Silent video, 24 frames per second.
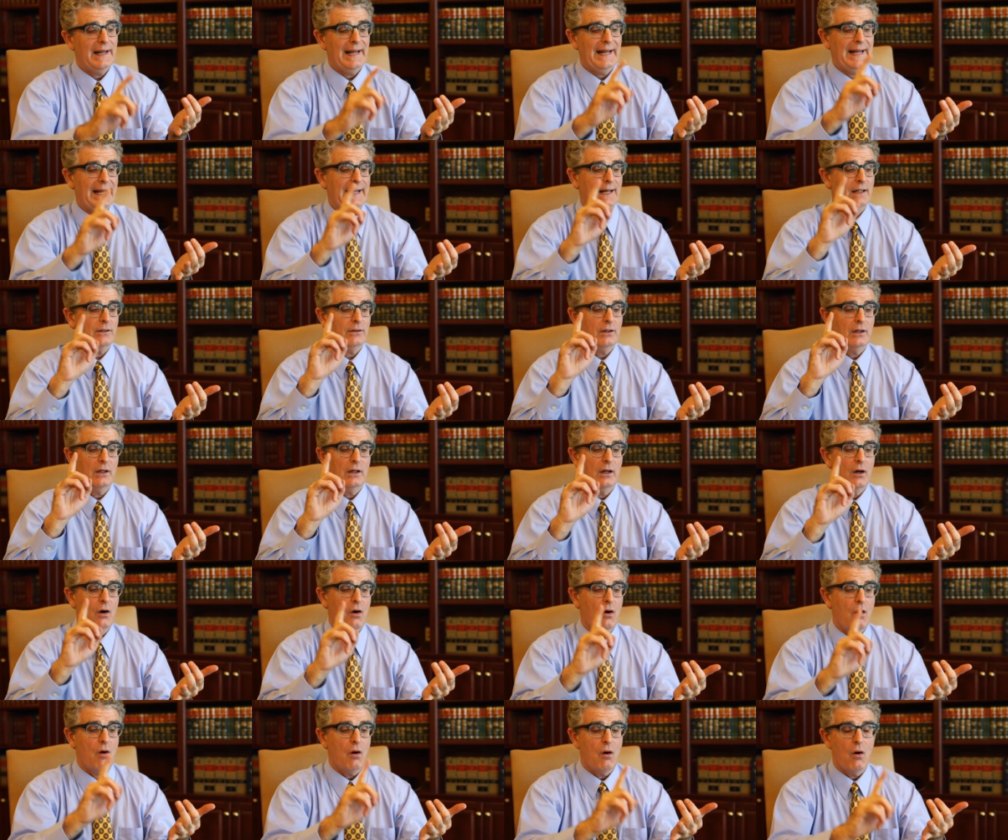and
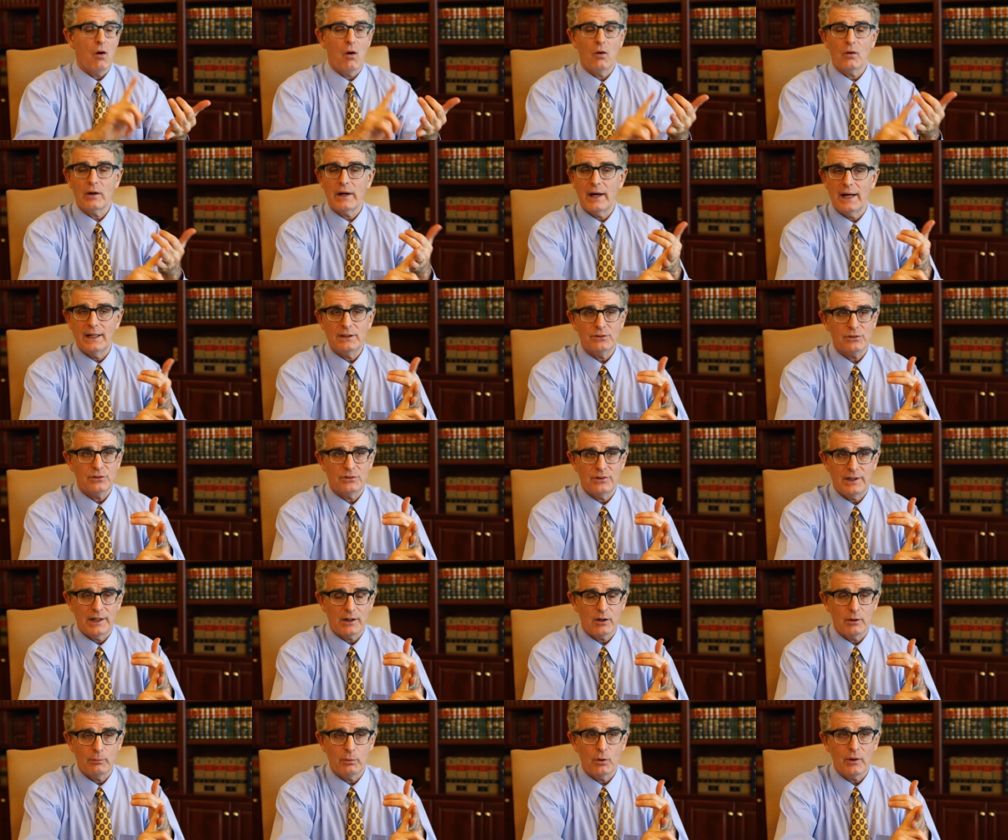all kinds of
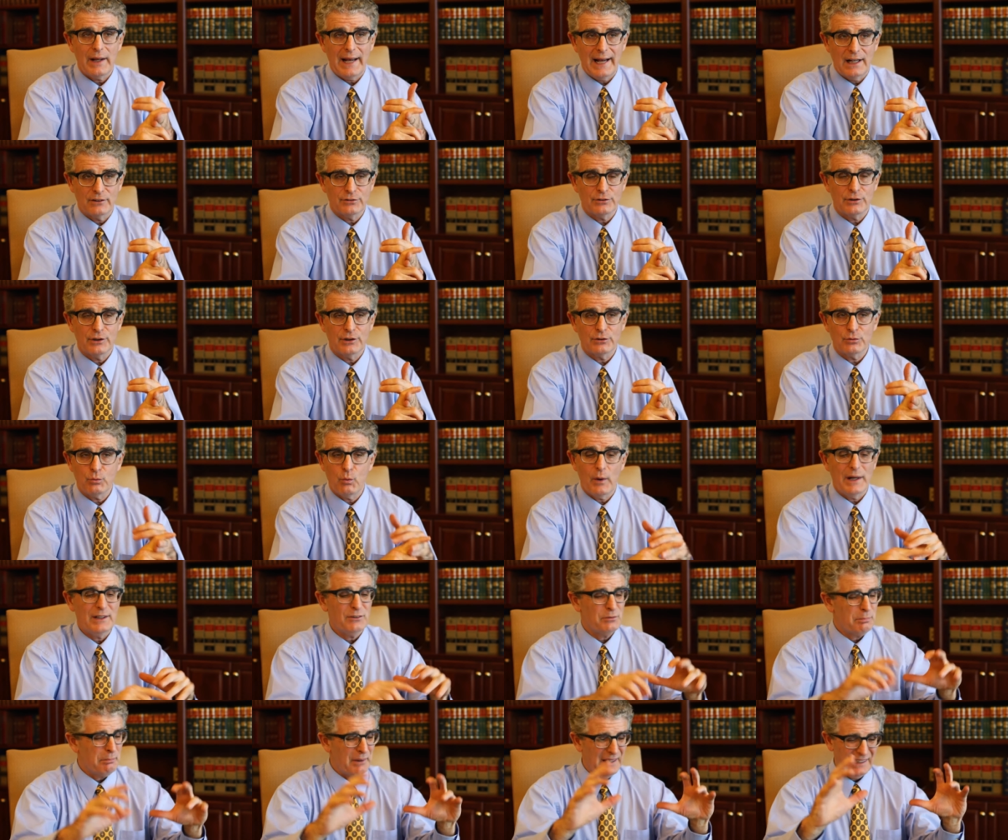terrible hazardous
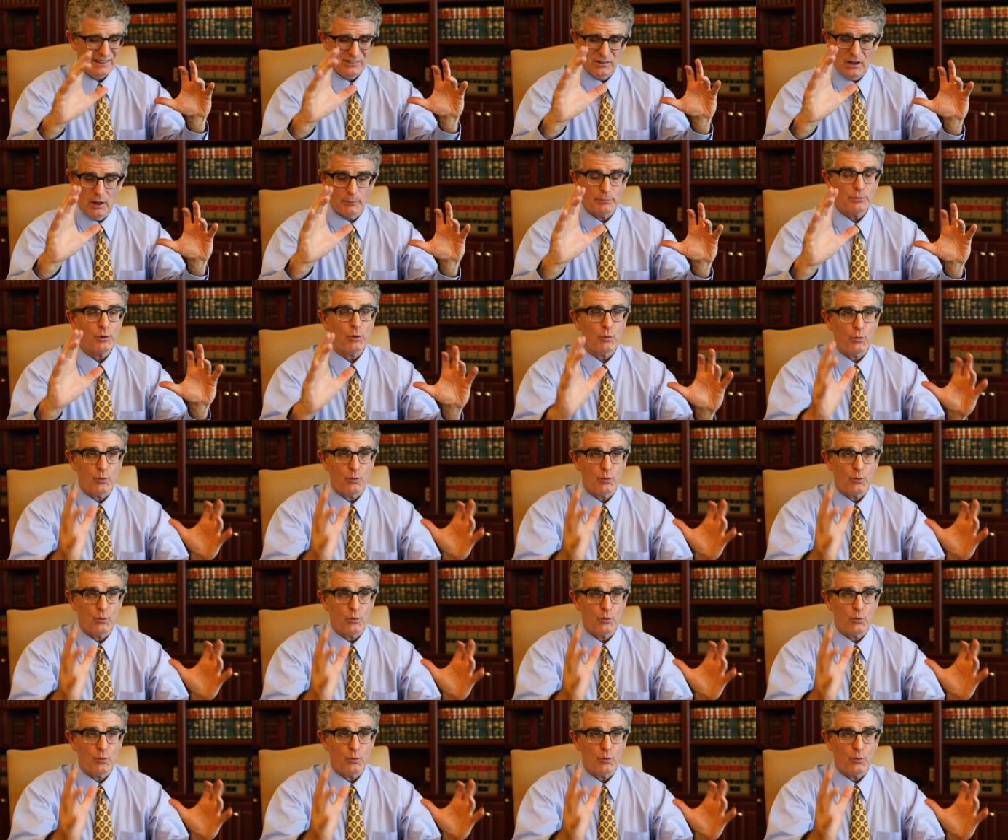waste being dumped